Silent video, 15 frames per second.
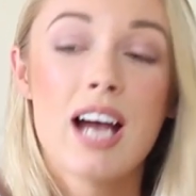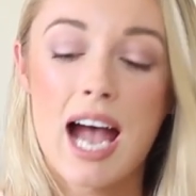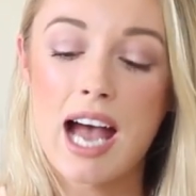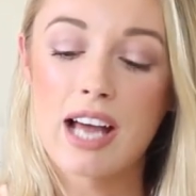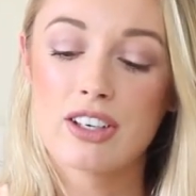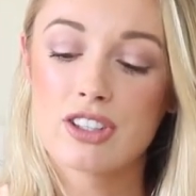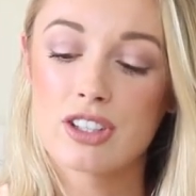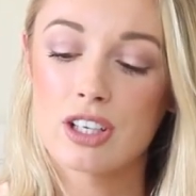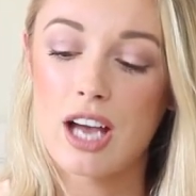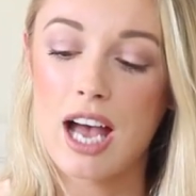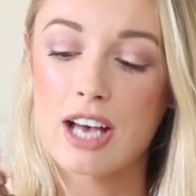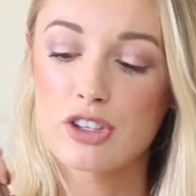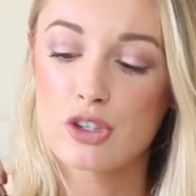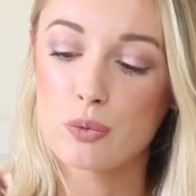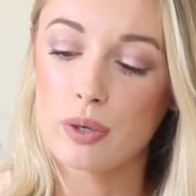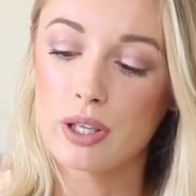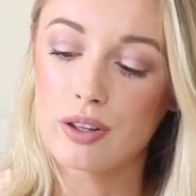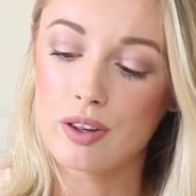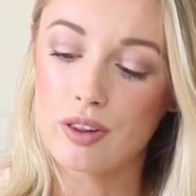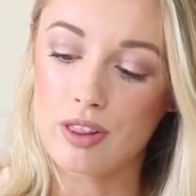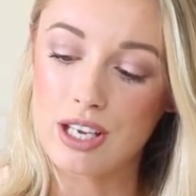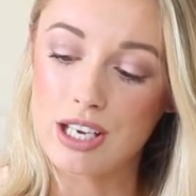And as
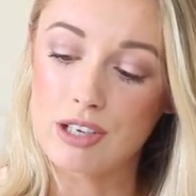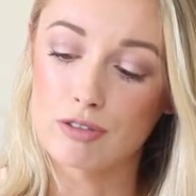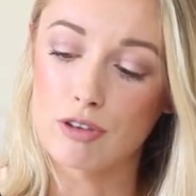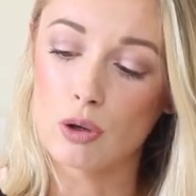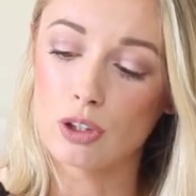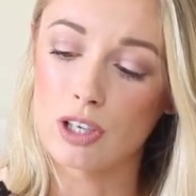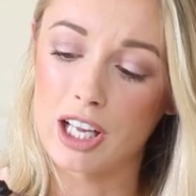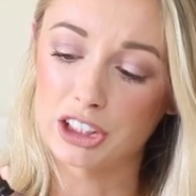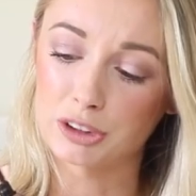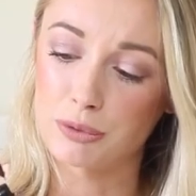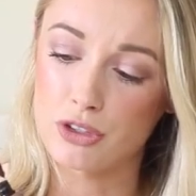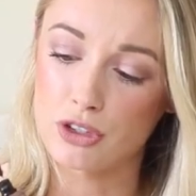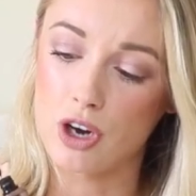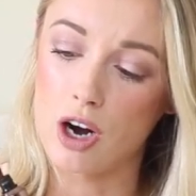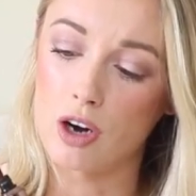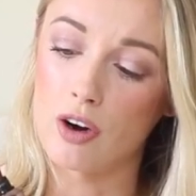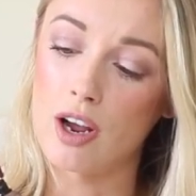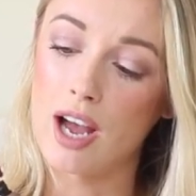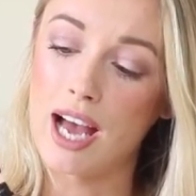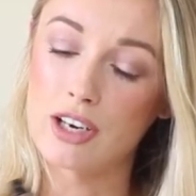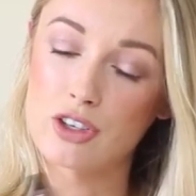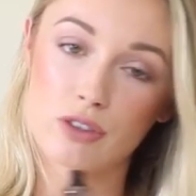with the Roller Lash
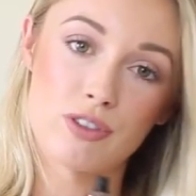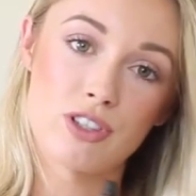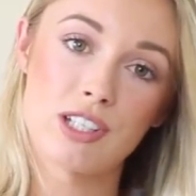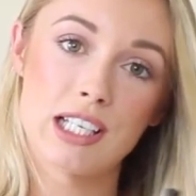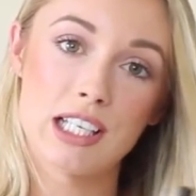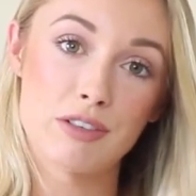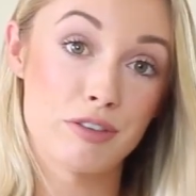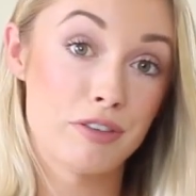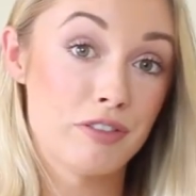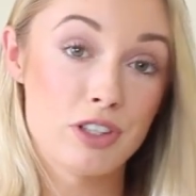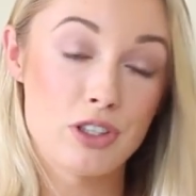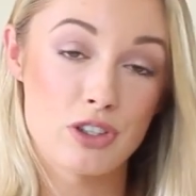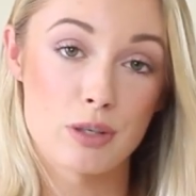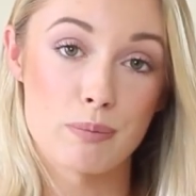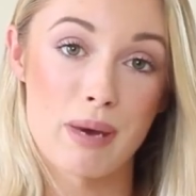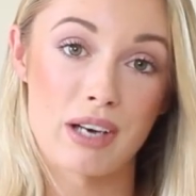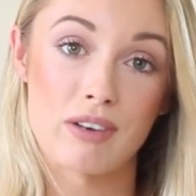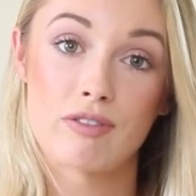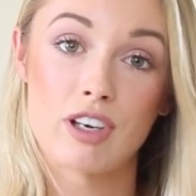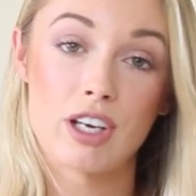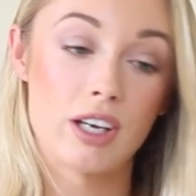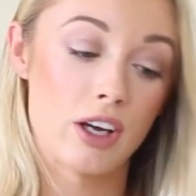Mascara, and obviously if you've used the
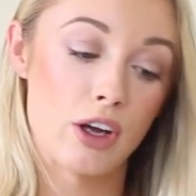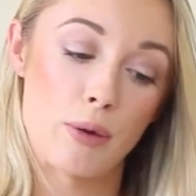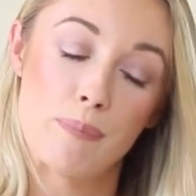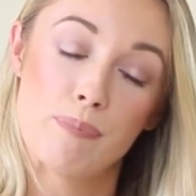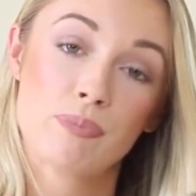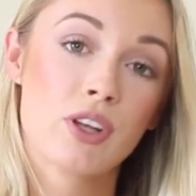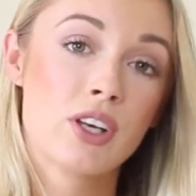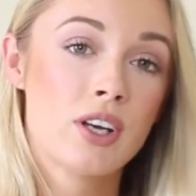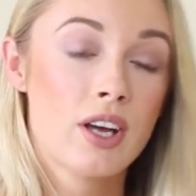Benefit, um,